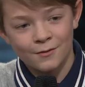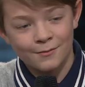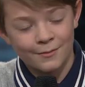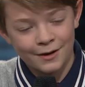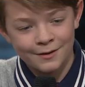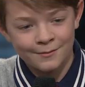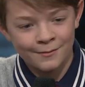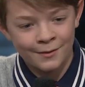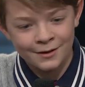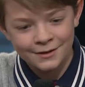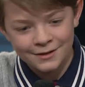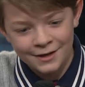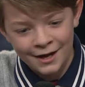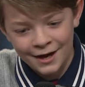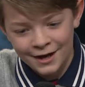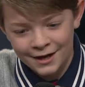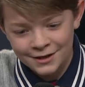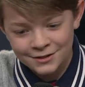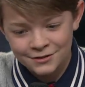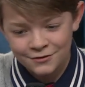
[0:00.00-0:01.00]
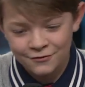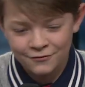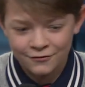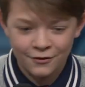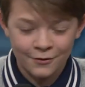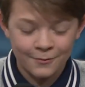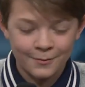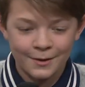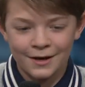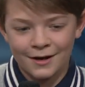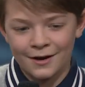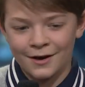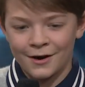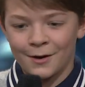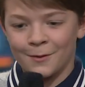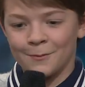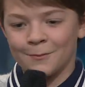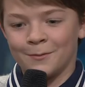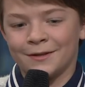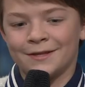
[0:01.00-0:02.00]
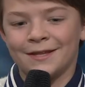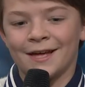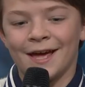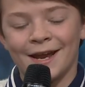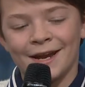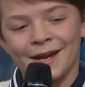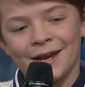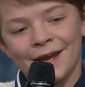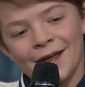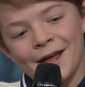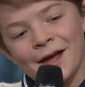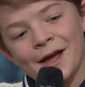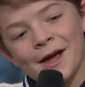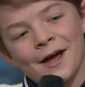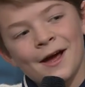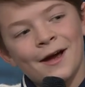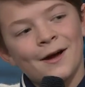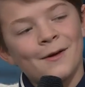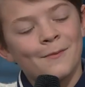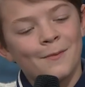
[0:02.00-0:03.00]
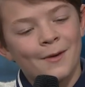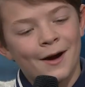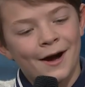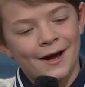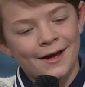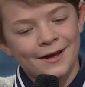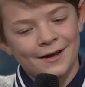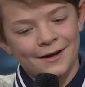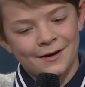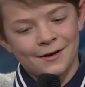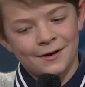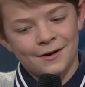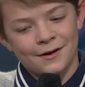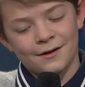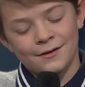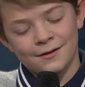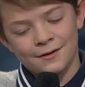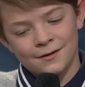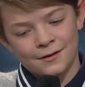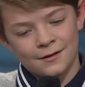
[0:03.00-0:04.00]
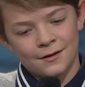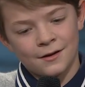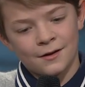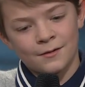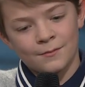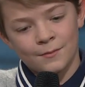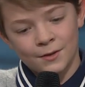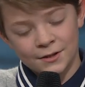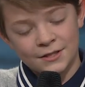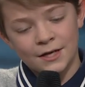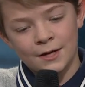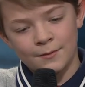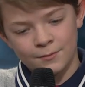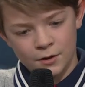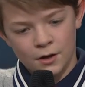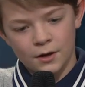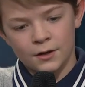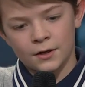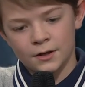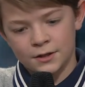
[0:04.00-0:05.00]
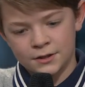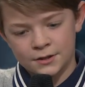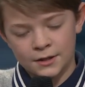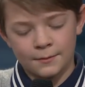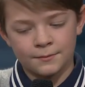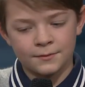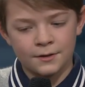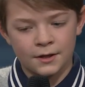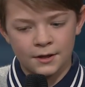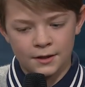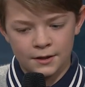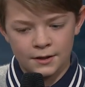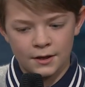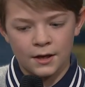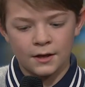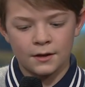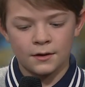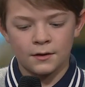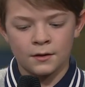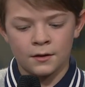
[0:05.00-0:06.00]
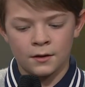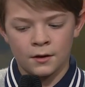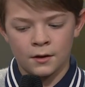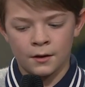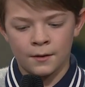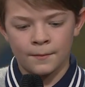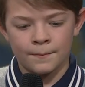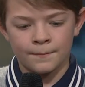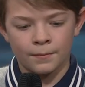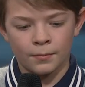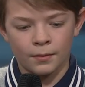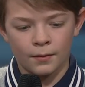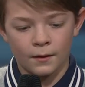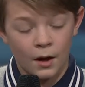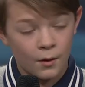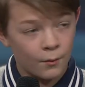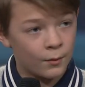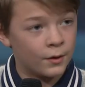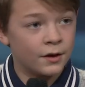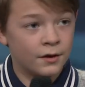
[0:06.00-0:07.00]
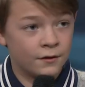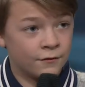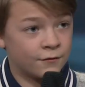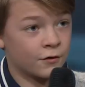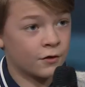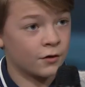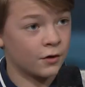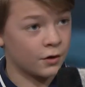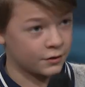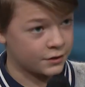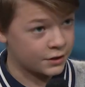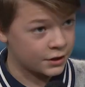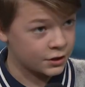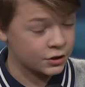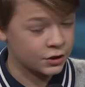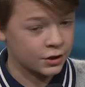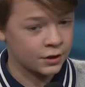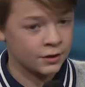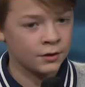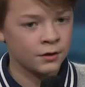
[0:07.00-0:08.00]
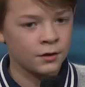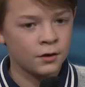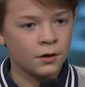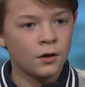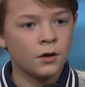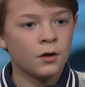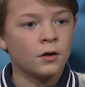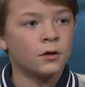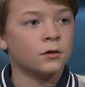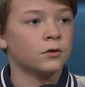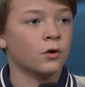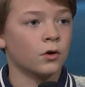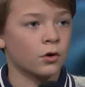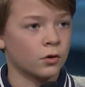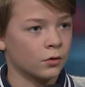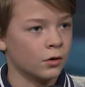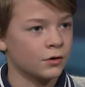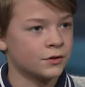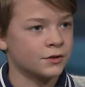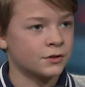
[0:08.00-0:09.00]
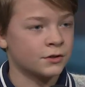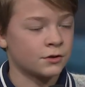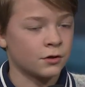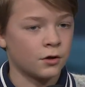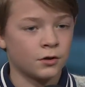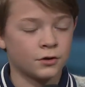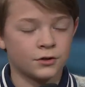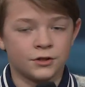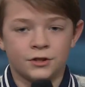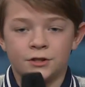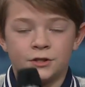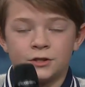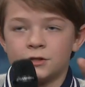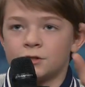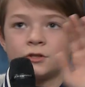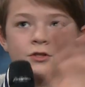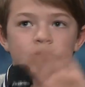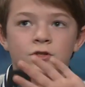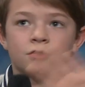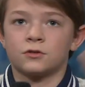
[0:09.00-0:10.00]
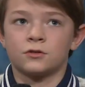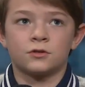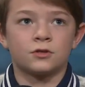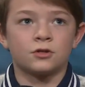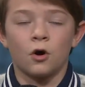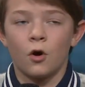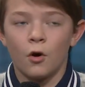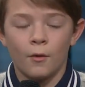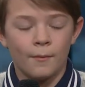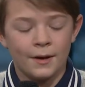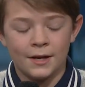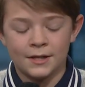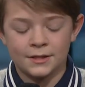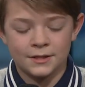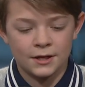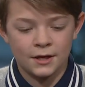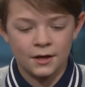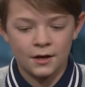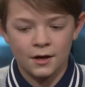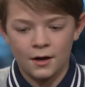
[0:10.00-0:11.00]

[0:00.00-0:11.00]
My, my dad has to film it. Um, but then my, uh, my tape got accepted, and then um, I went in for an audition. Laura Rosenthal, she's so amazing.